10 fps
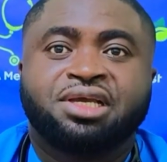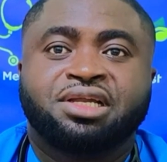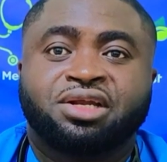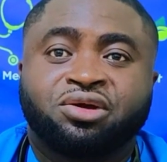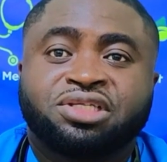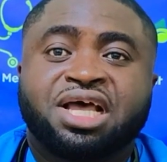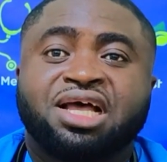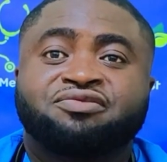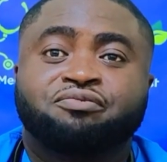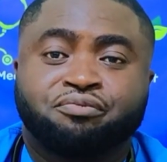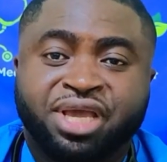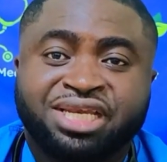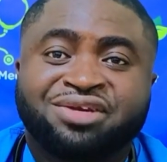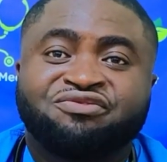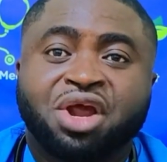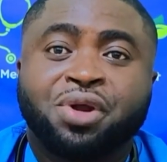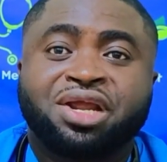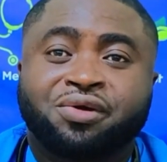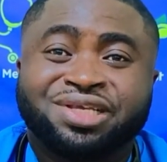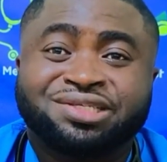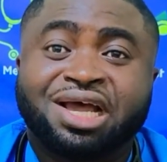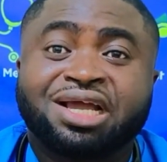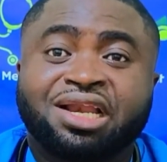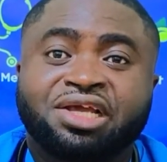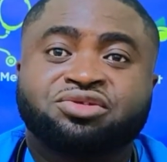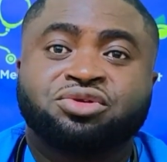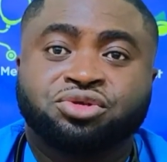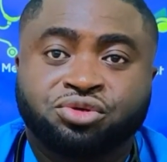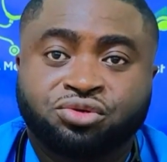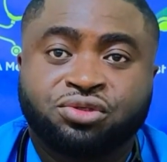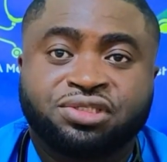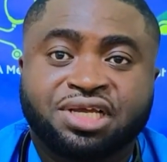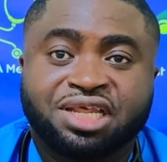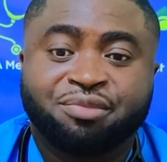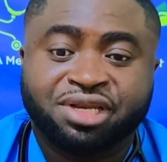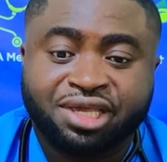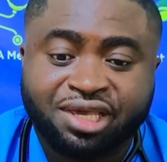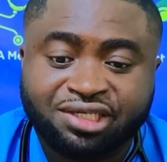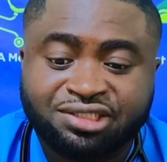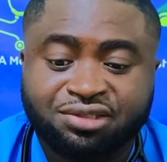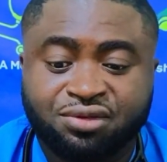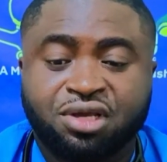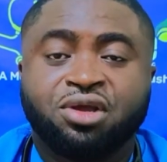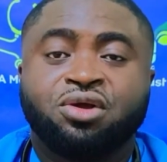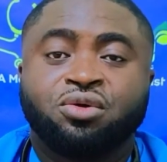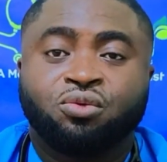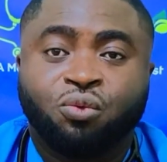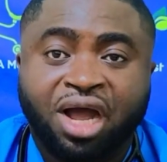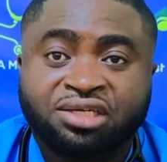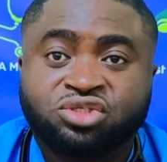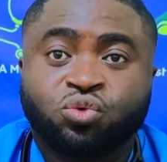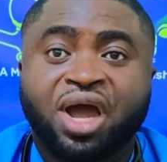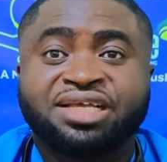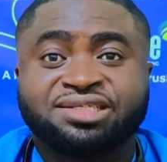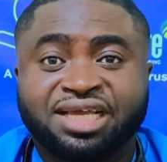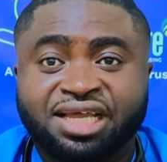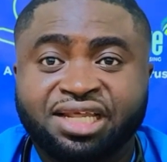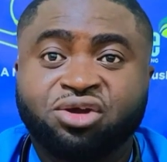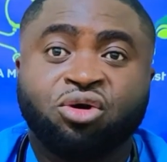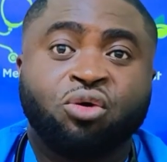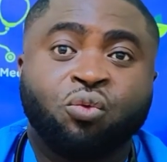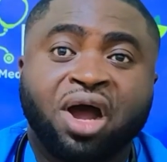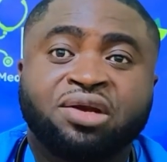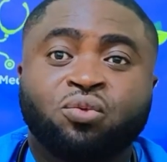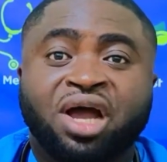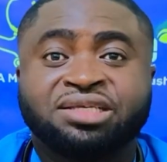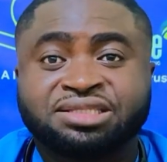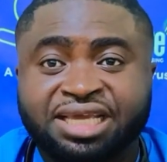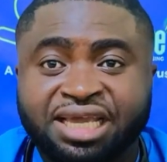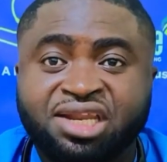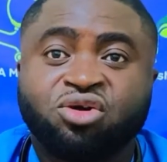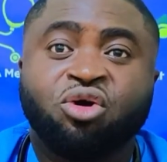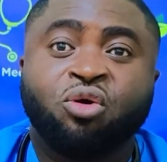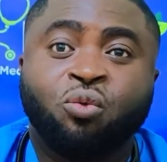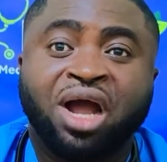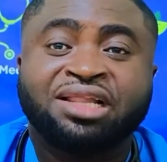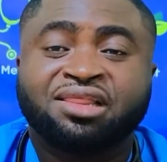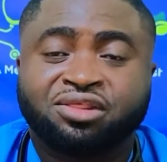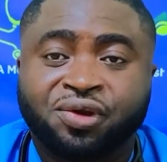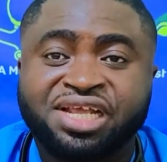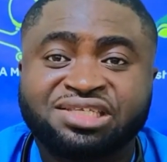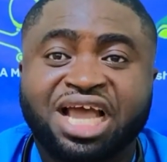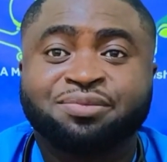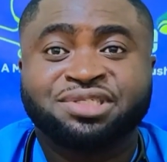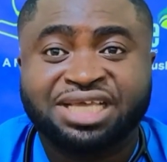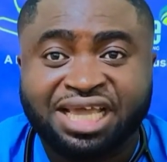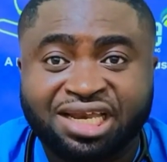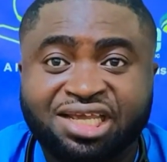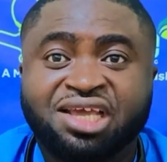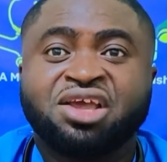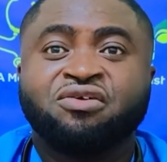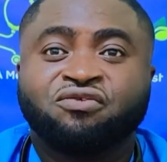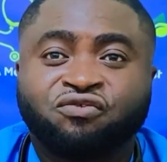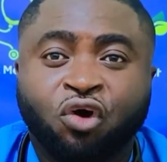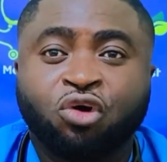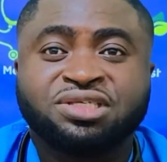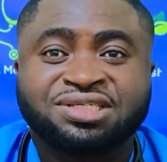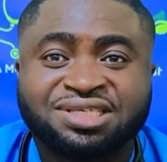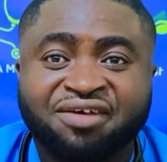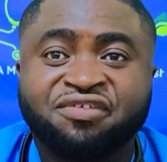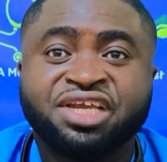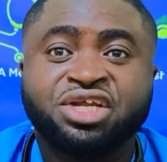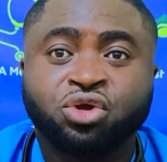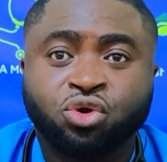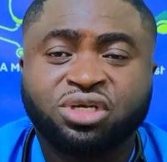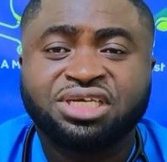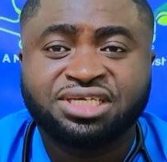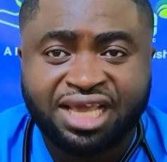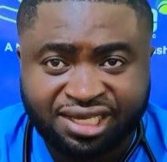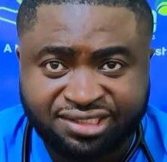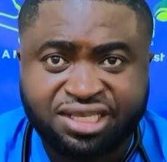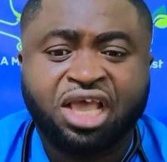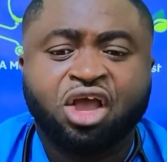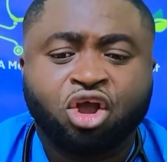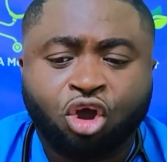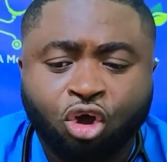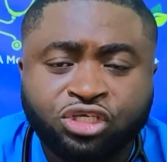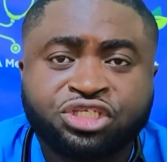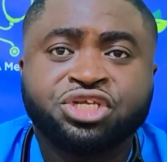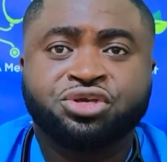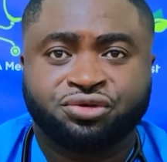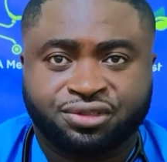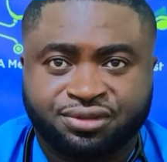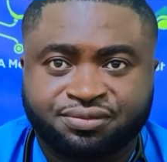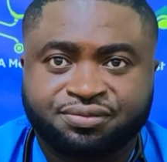The doctor has made it very crystal clear to you to take the medication twice daily, or once daily, or 3 times daily for 7 good days, continuous.